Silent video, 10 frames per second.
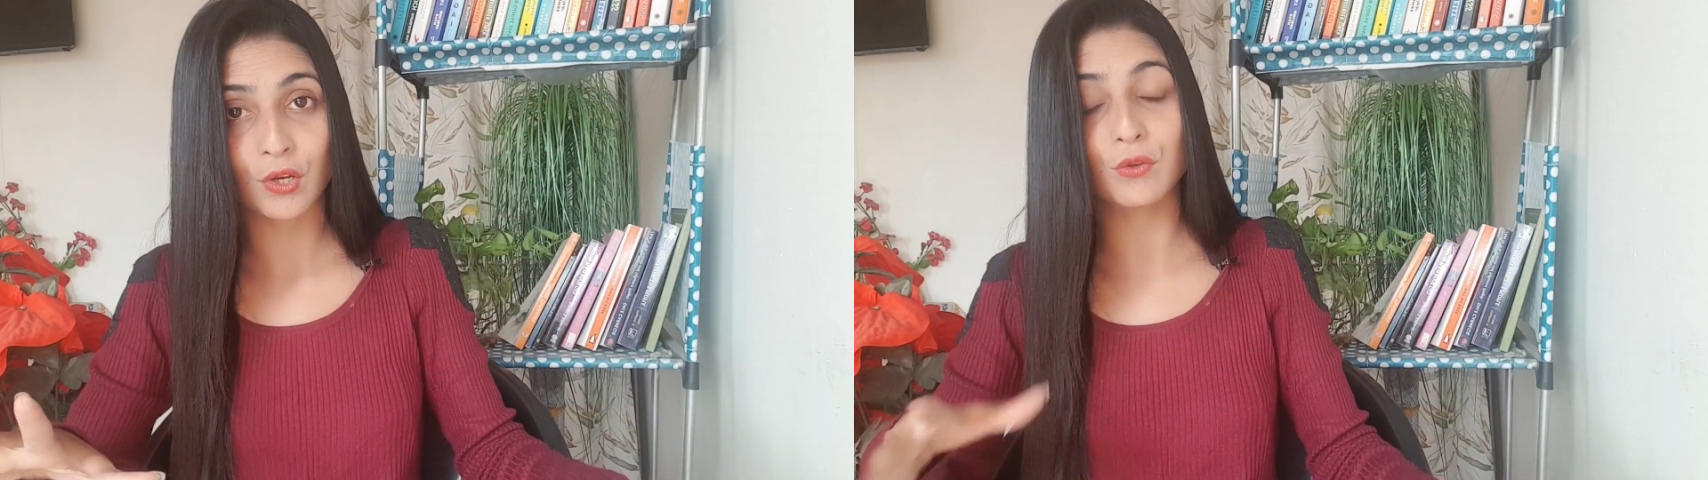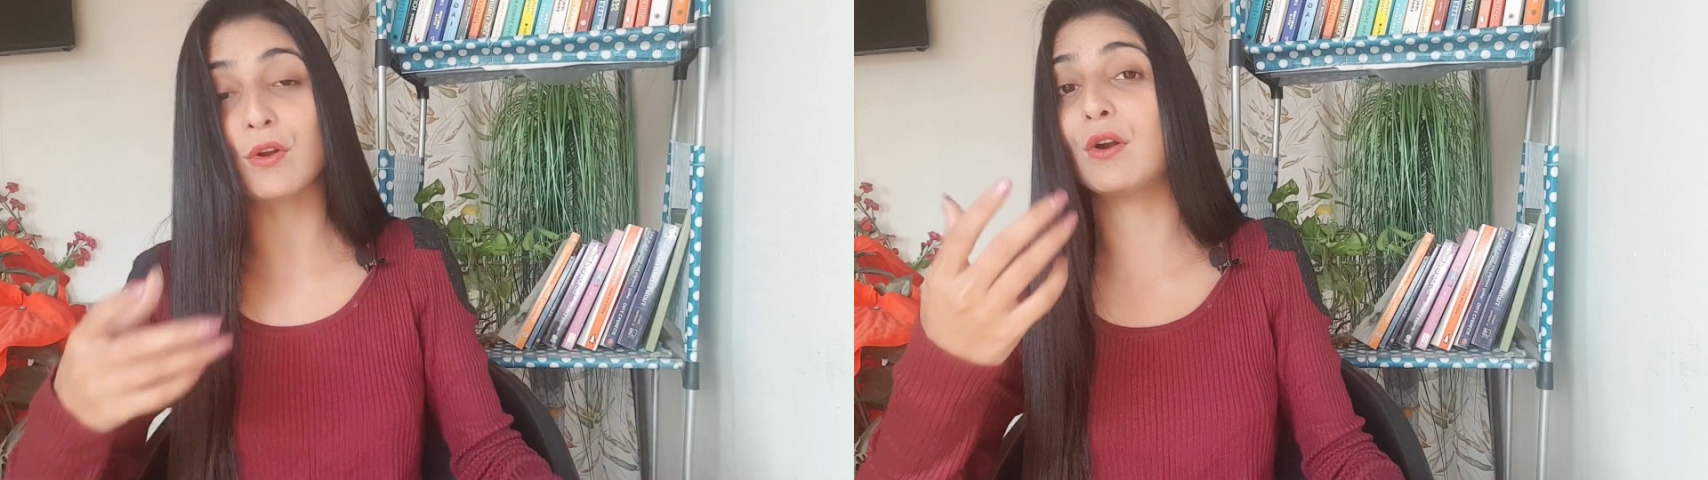
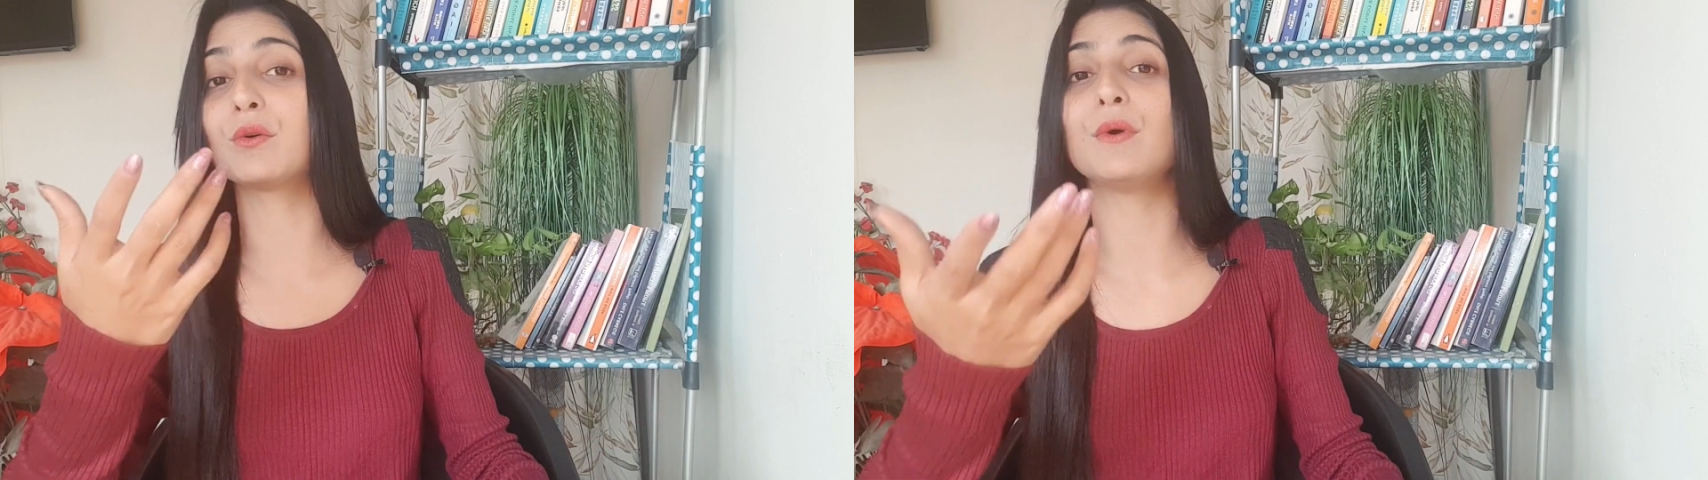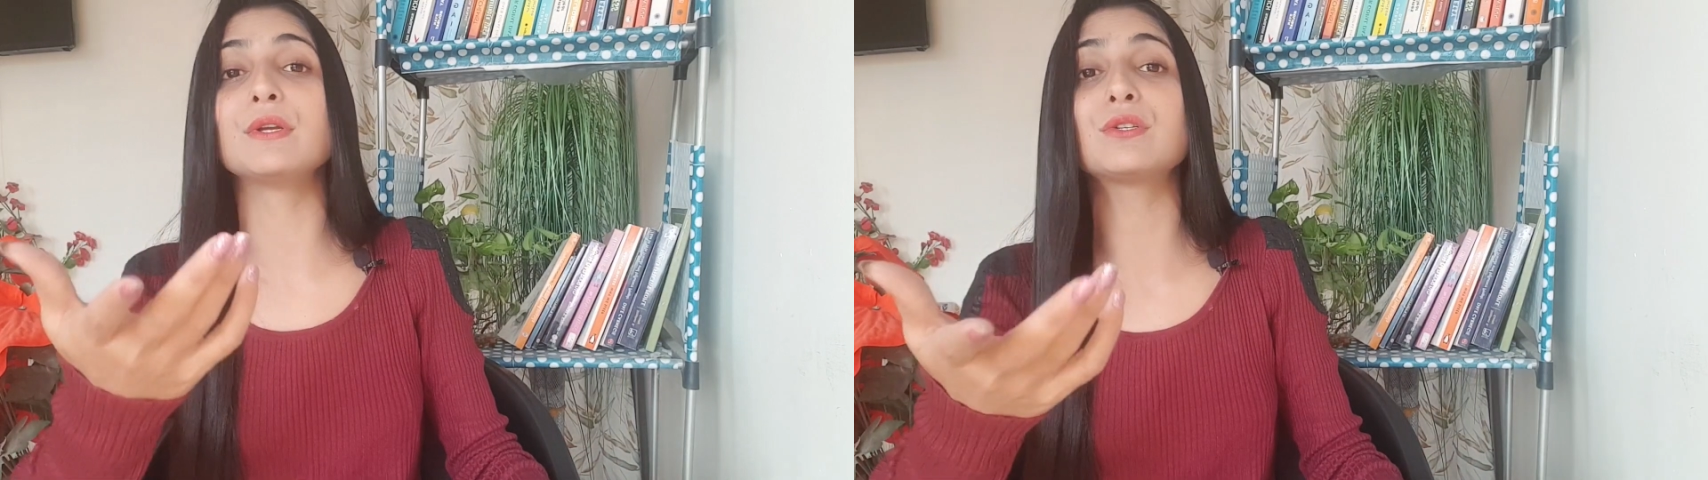You're not
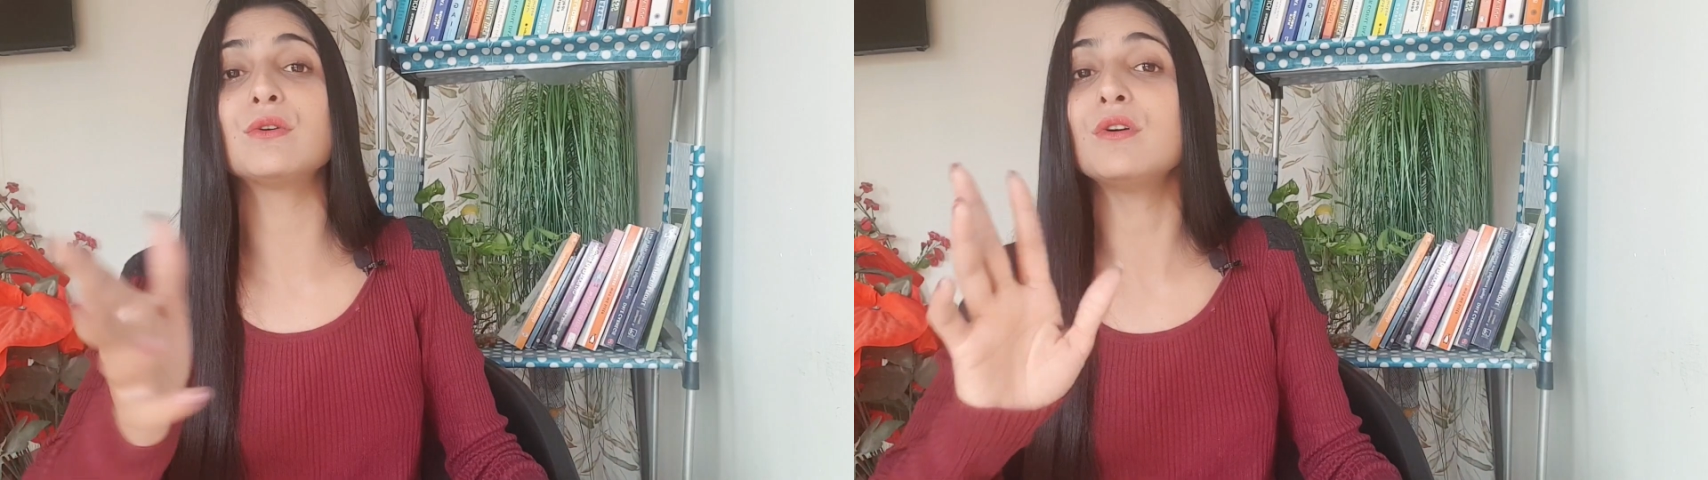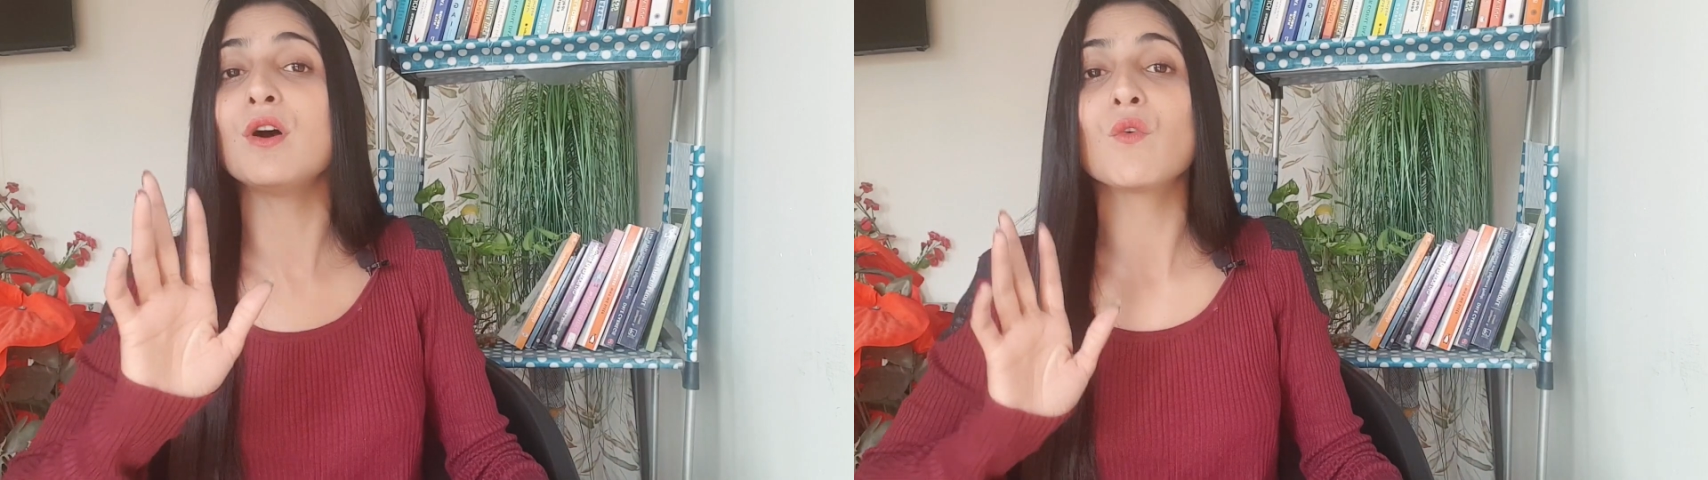going
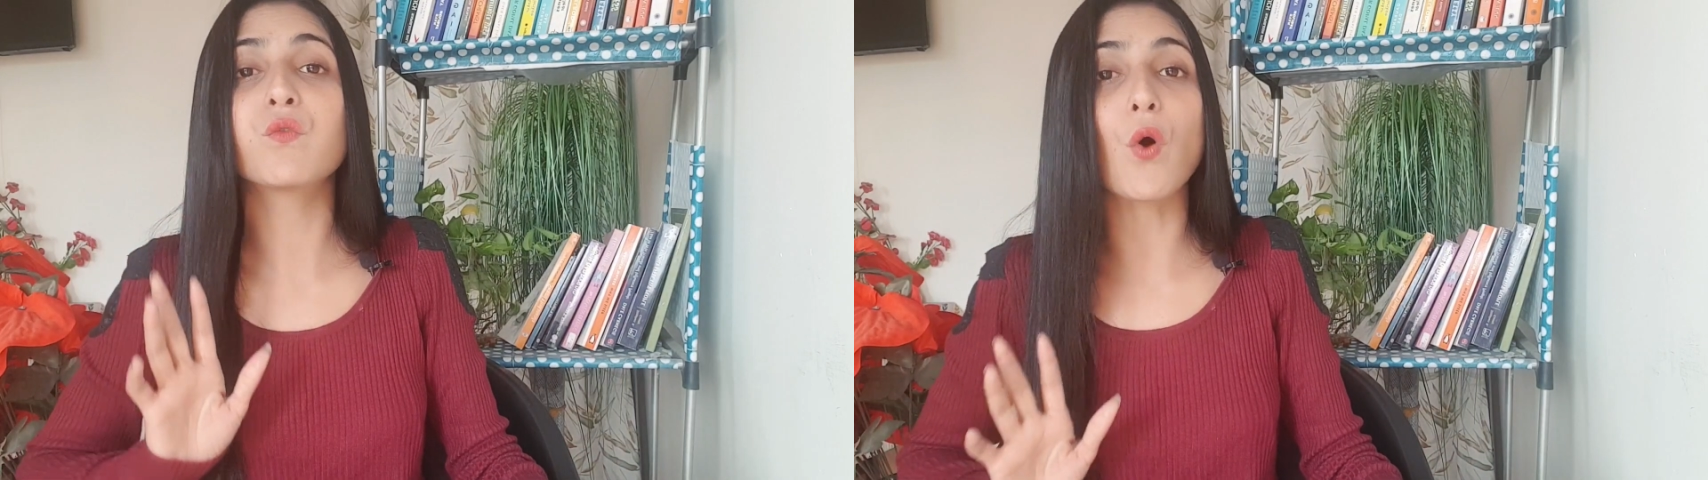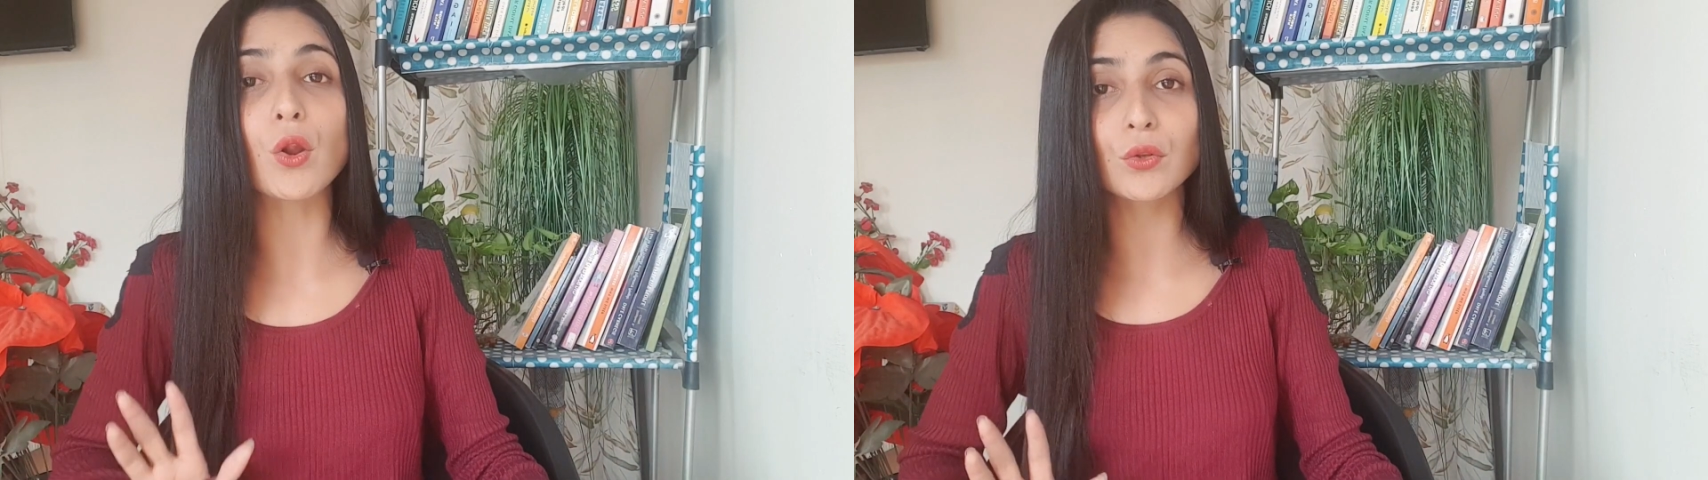to
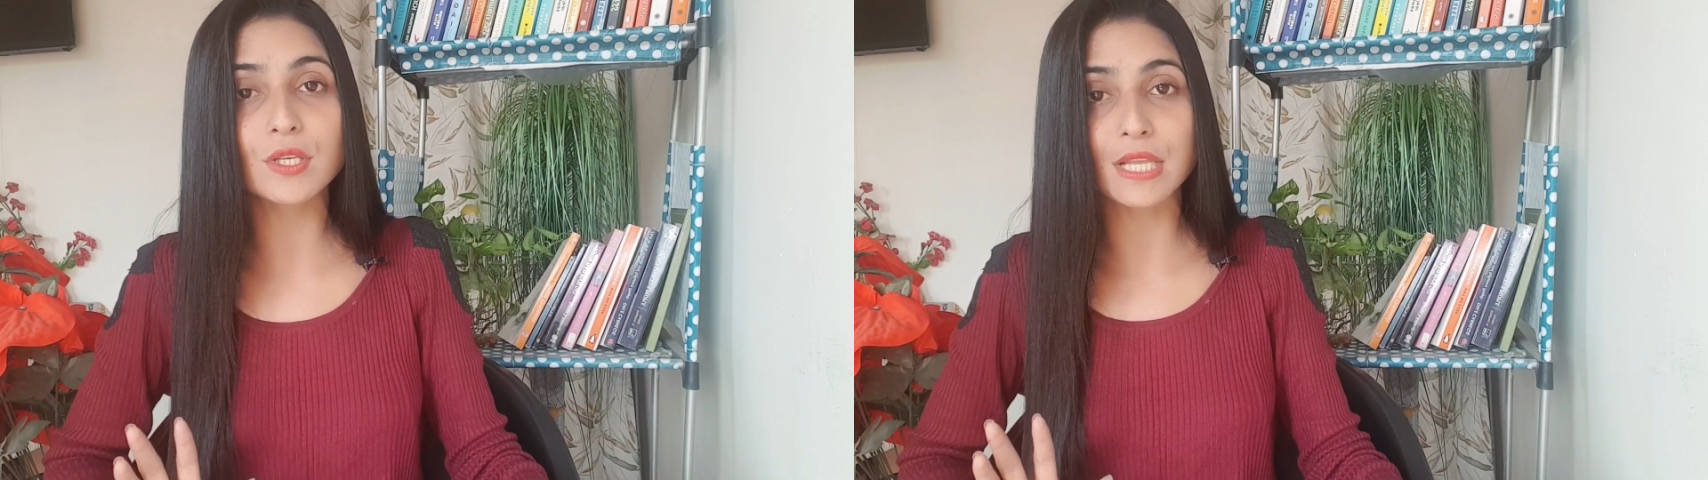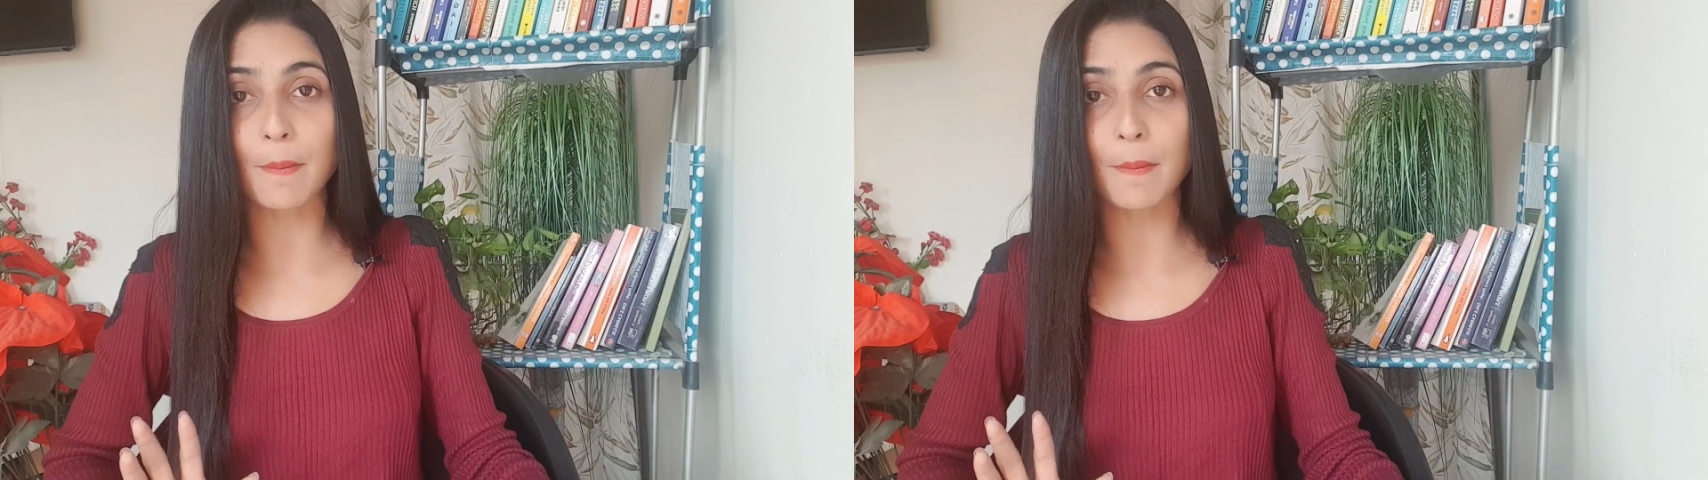follow this